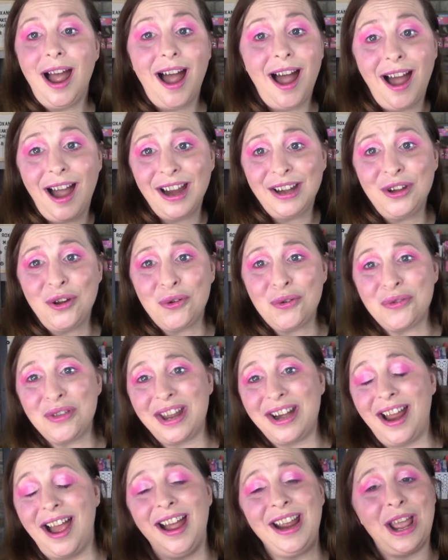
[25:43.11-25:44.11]
I know
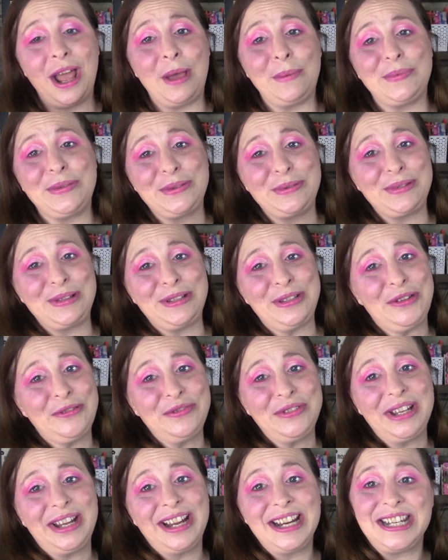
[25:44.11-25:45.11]
that I absolutely
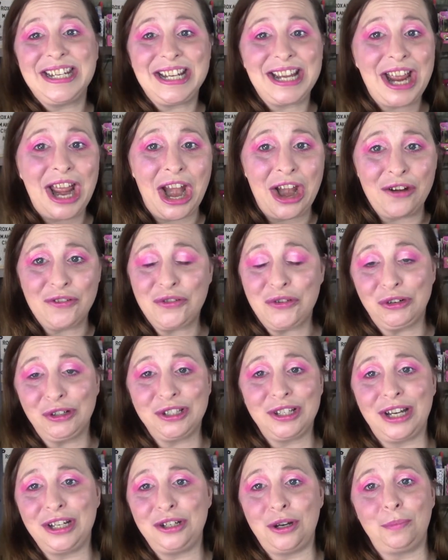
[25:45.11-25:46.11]
loved the idea, and of
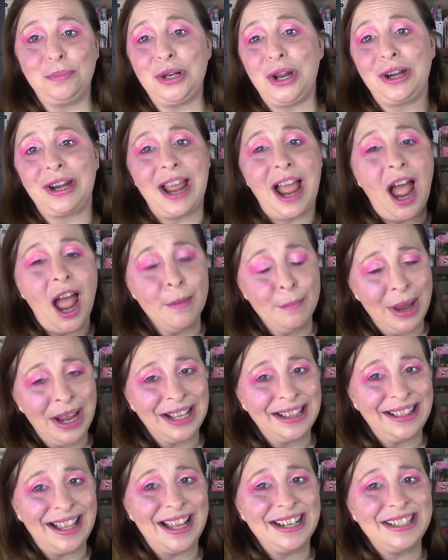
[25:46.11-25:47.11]
course I jumped on it. Am I
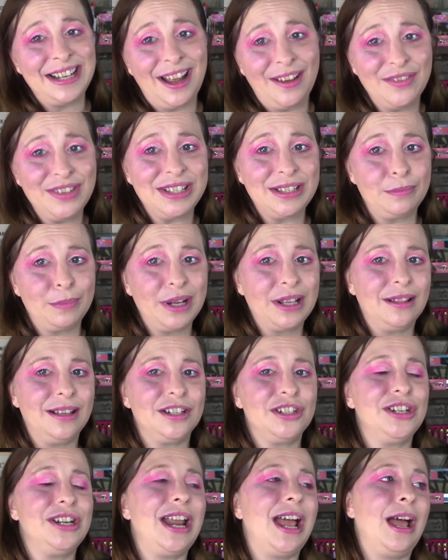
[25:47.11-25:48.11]
glad to have this in my
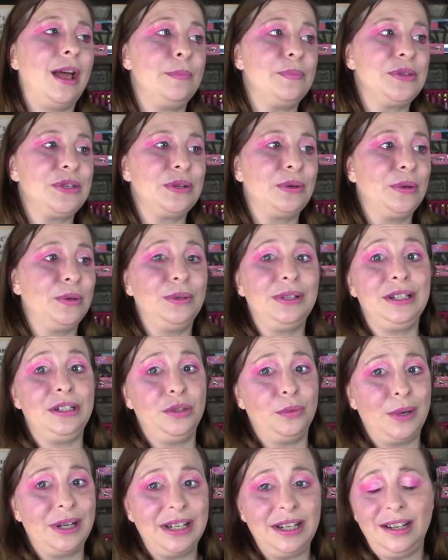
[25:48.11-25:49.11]
collection? Absolutely.
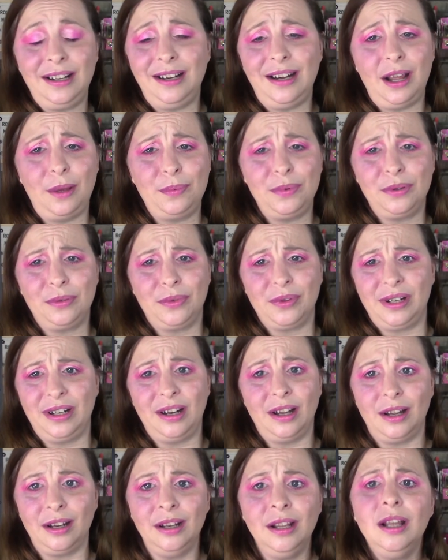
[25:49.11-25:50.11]
Do I need it? Absolutely
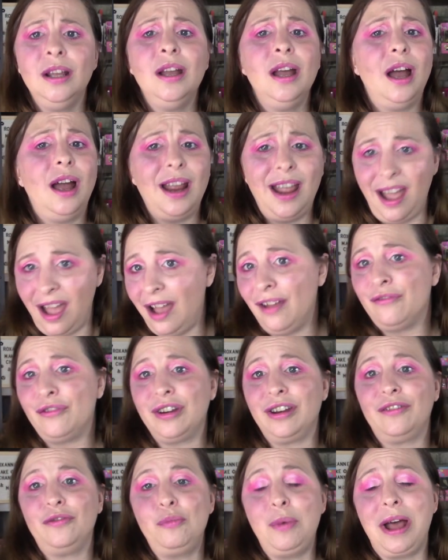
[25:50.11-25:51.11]
not. I have
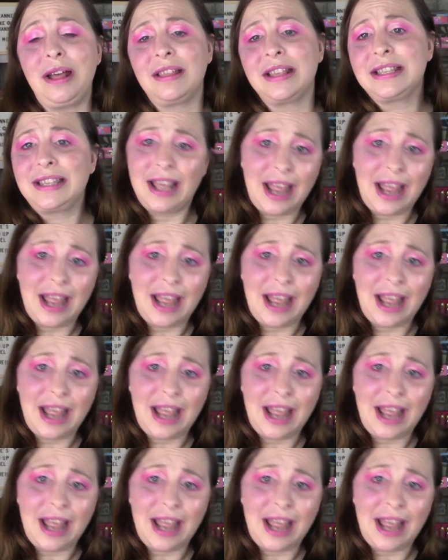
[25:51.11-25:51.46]
enough palettes.